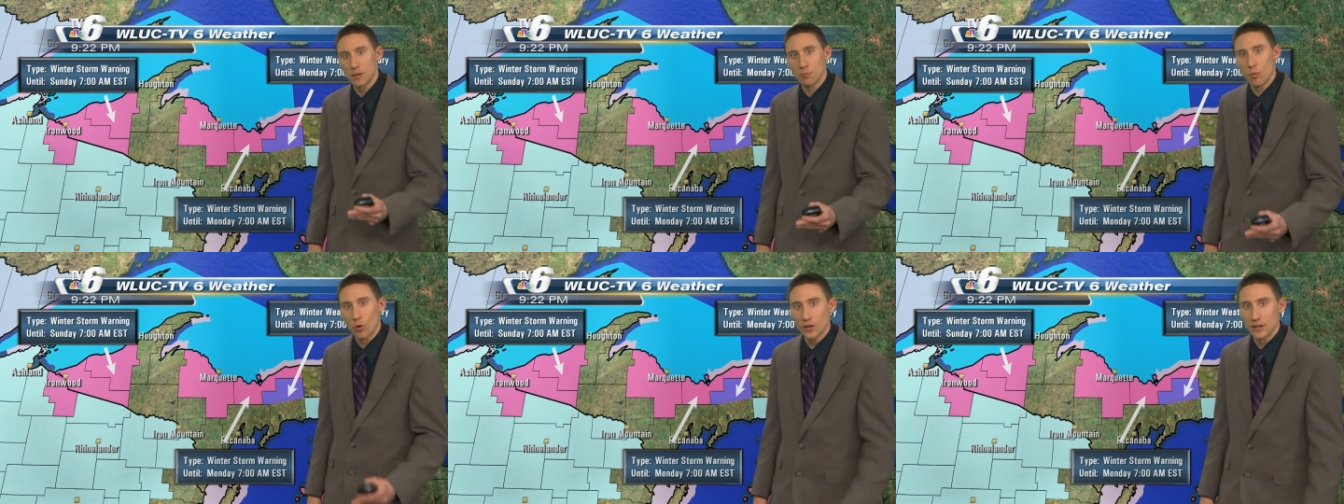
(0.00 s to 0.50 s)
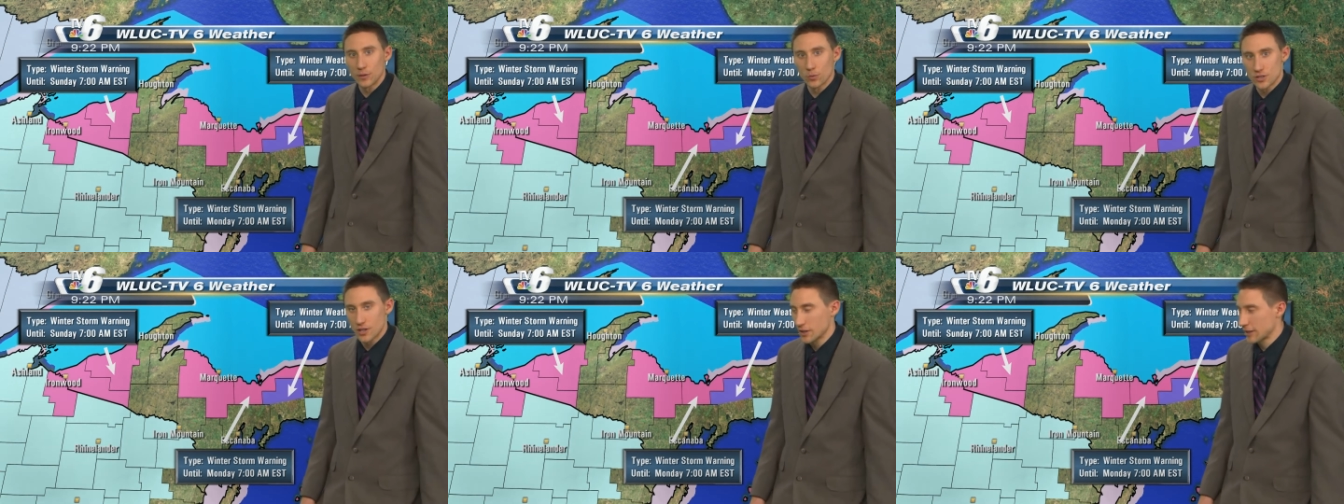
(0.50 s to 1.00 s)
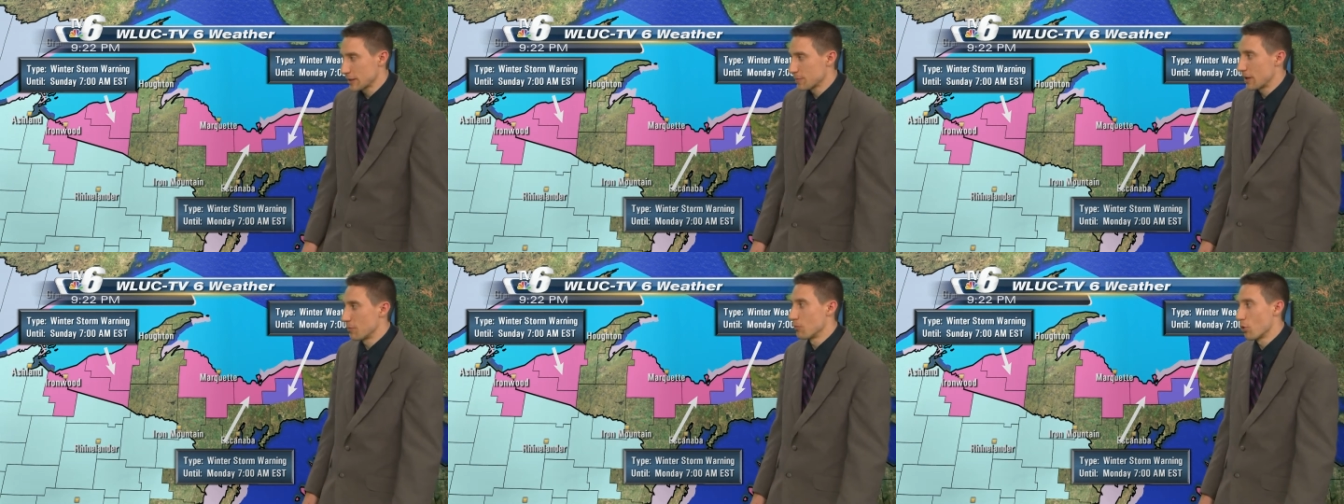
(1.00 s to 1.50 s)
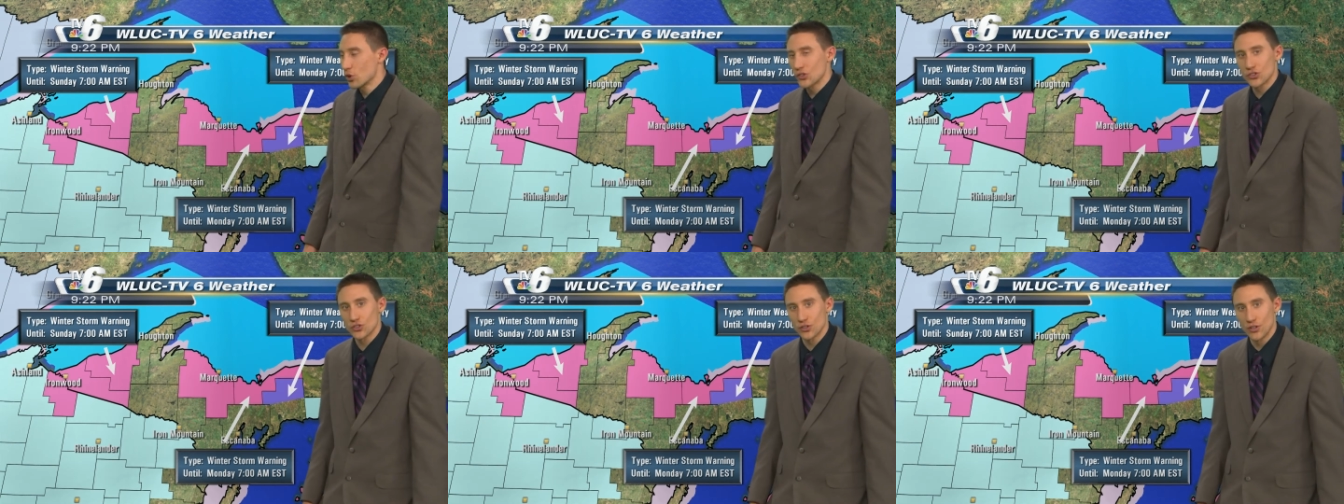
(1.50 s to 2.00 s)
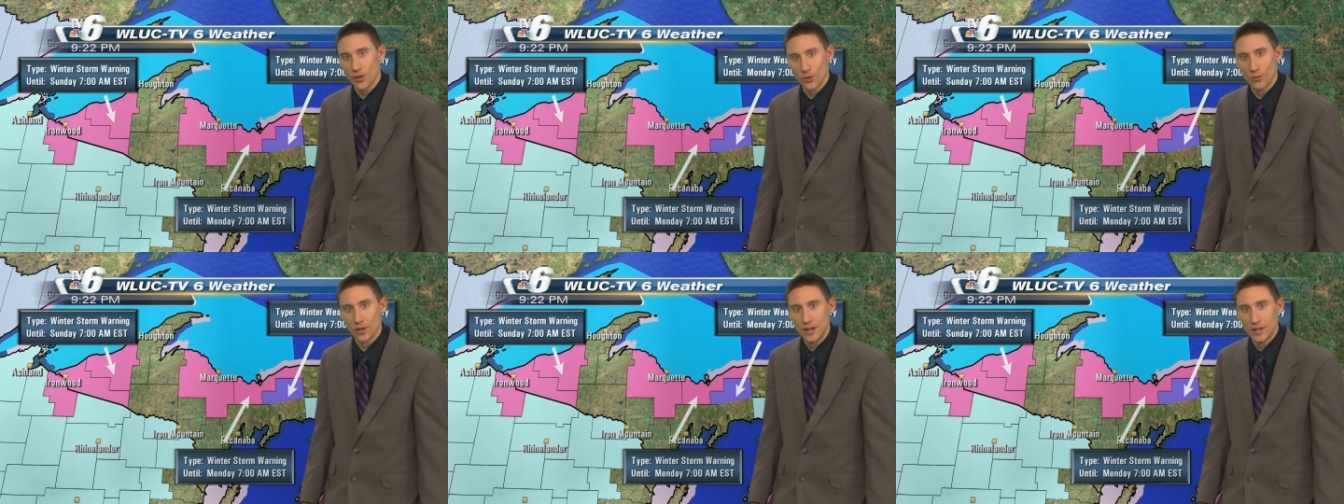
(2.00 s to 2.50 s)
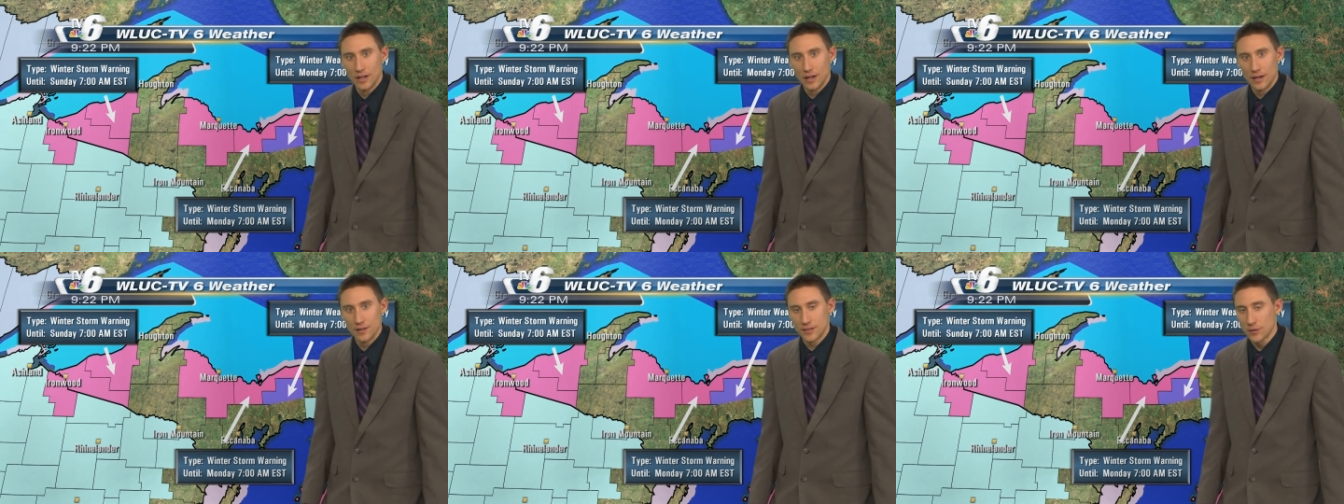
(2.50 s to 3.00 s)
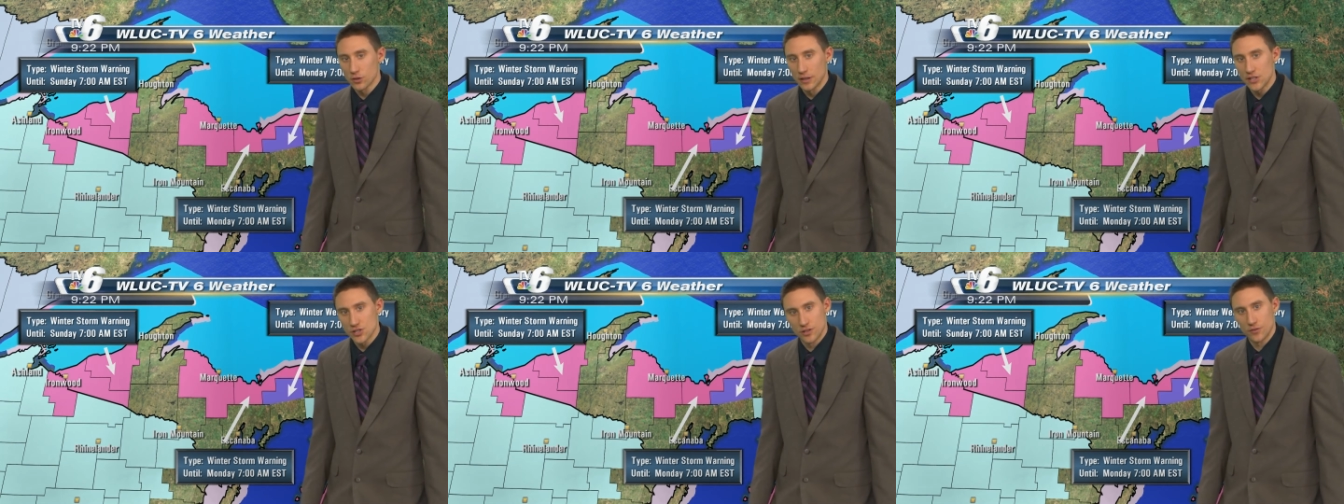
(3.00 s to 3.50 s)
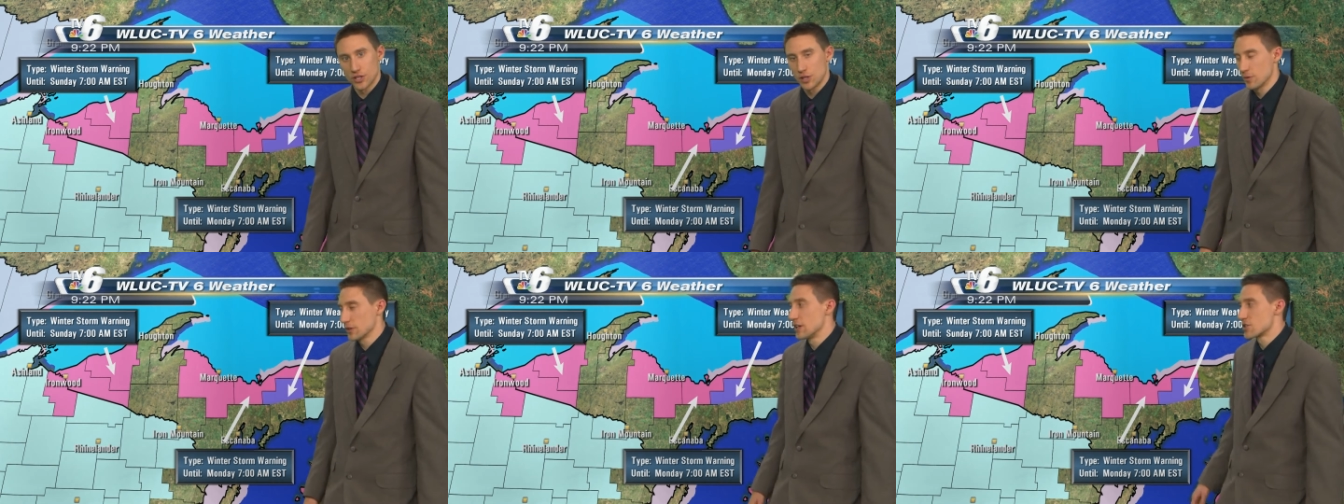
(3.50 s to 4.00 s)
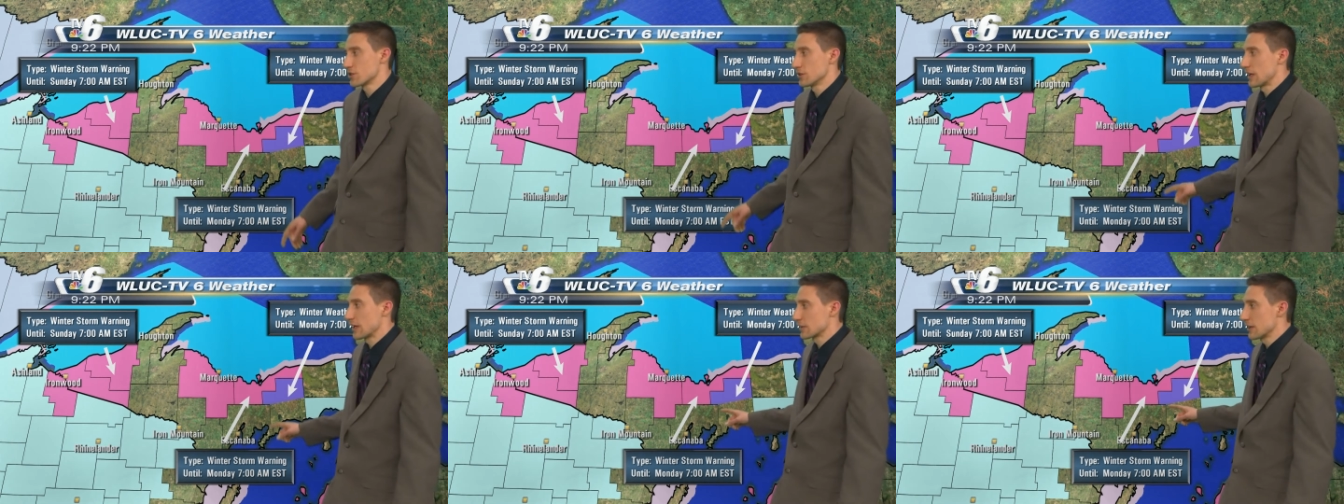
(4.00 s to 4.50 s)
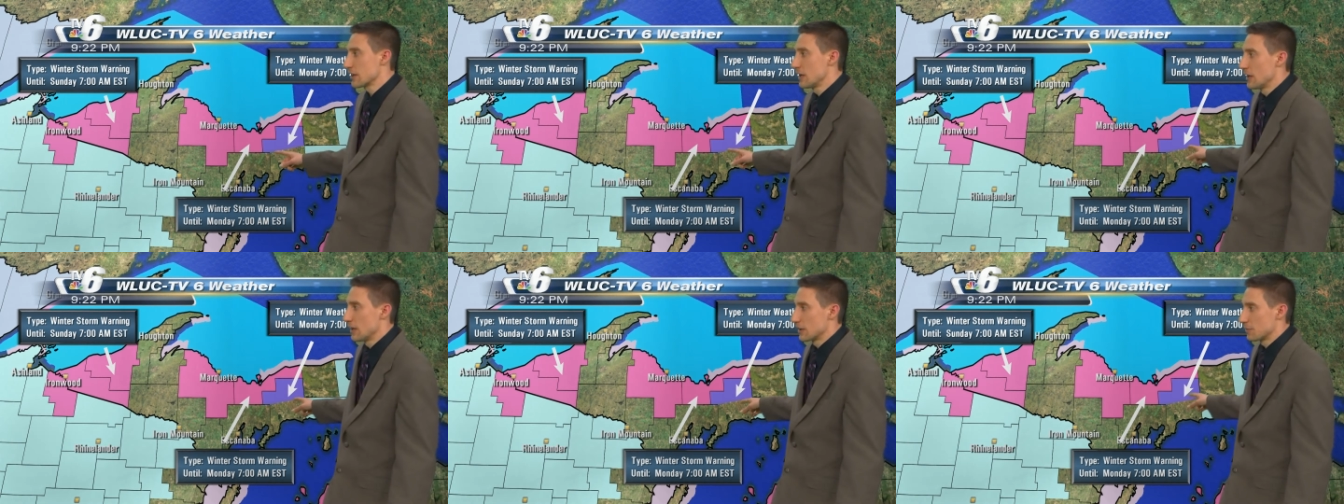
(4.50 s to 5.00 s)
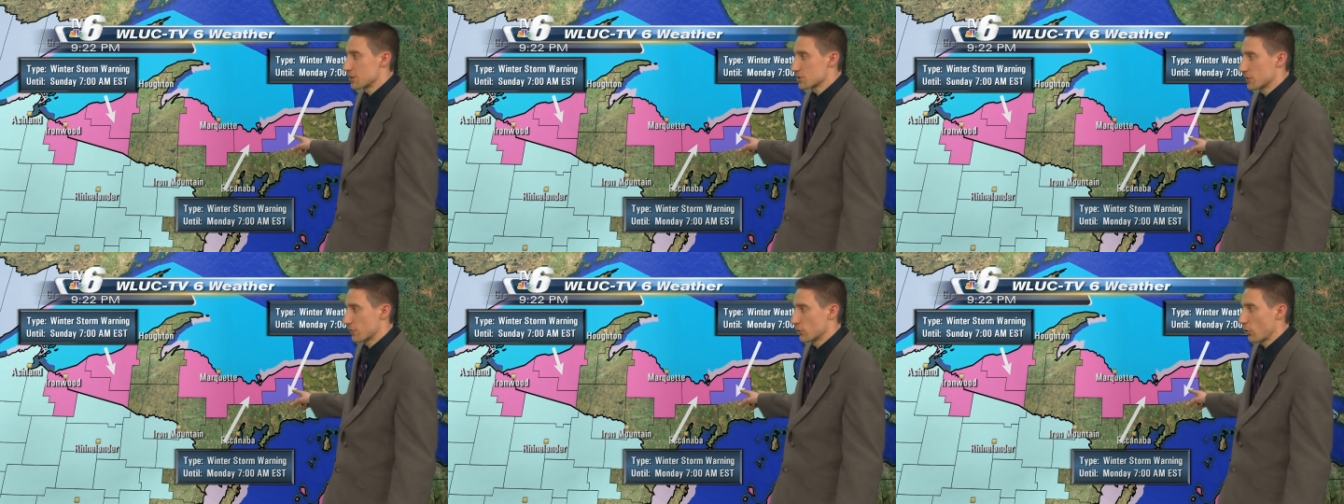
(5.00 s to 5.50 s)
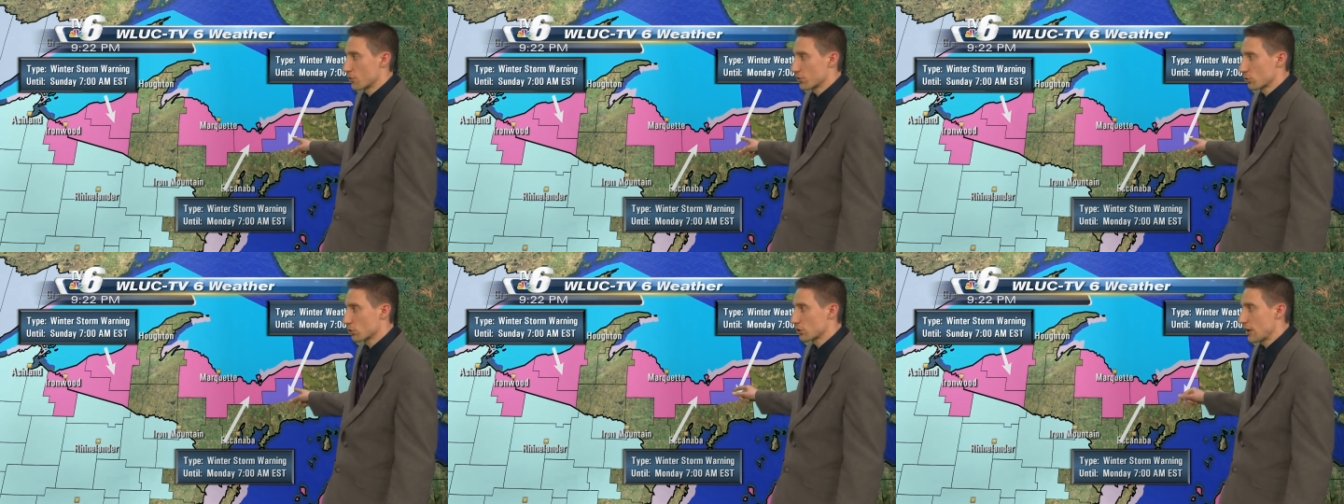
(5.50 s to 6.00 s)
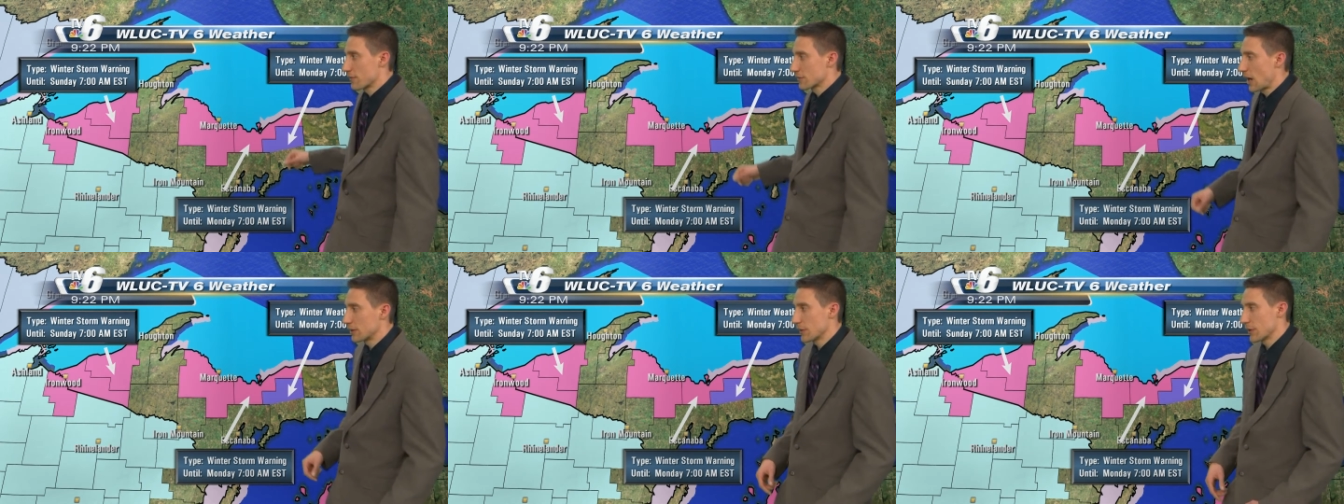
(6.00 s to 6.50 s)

morning. We're talking about more snow, several inches of accumulation likely, especially for northern Schoolcraft County.